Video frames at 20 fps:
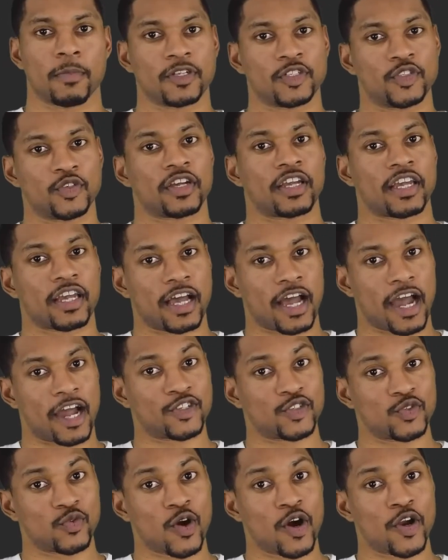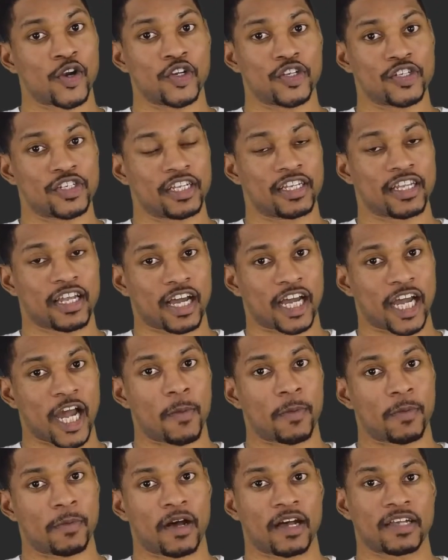But drinking hydrogen water did not
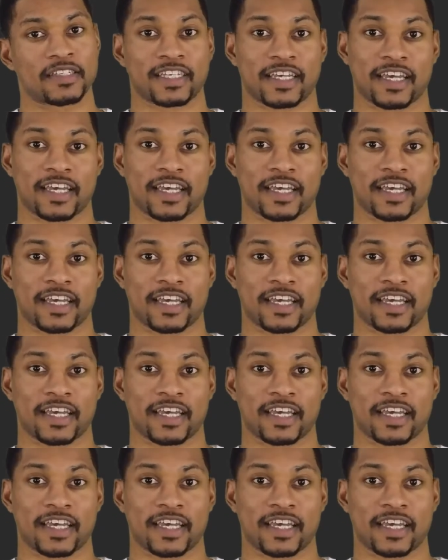compromise